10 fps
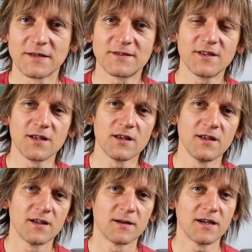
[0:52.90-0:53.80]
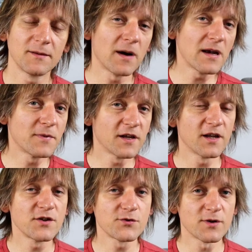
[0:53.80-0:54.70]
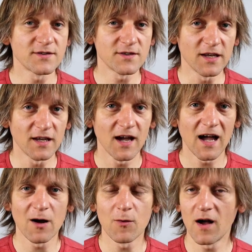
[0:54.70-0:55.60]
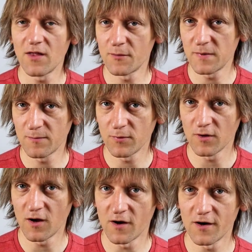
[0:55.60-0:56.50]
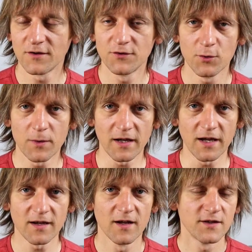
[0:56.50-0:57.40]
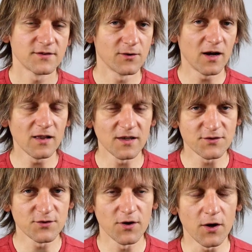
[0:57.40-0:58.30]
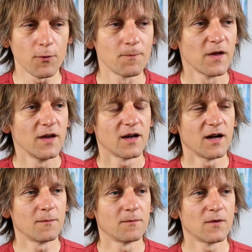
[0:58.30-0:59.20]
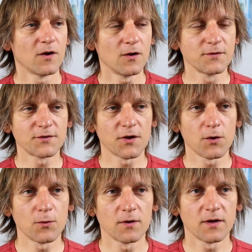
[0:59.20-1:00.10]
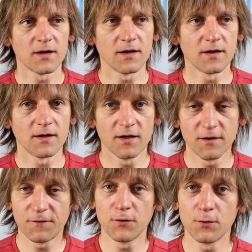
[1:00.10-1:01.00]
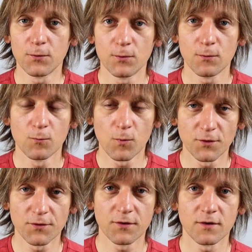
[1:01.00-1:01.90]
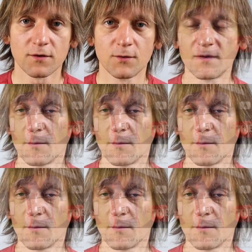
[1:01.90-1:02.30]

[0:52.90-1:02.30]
but still it might be interesting how other people are doing it, so I'll let you know. Um, also, uh, if you want to